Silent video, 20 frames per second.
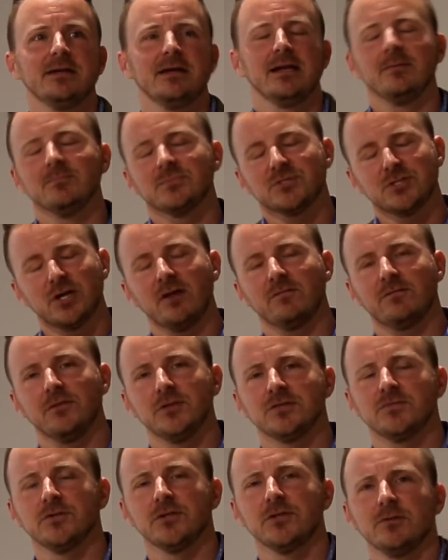and I'm sorry for
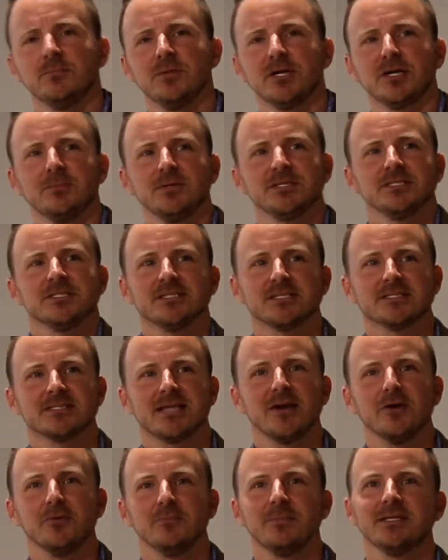those of you that are in bigger businesses because
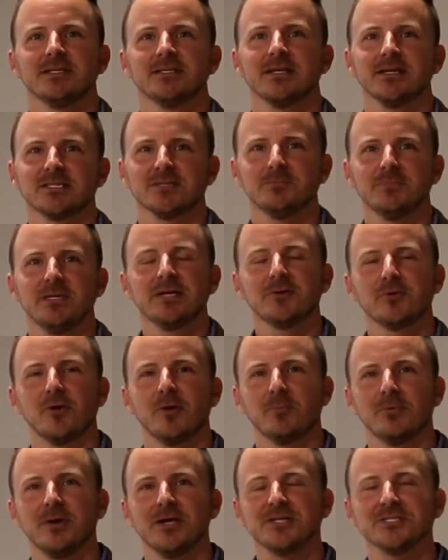I don't mean to like demean
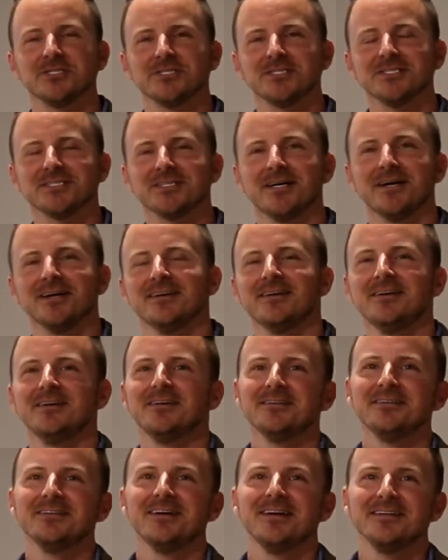corporations. It's not
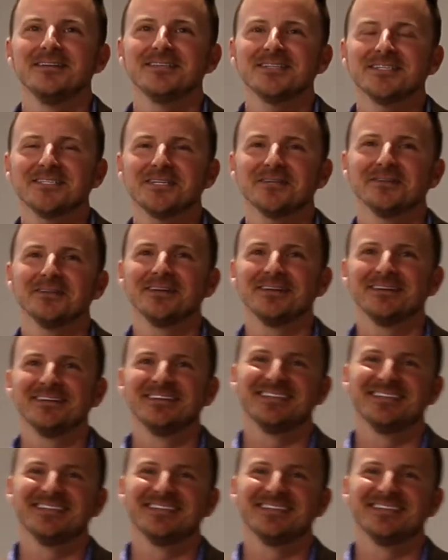necessarily, it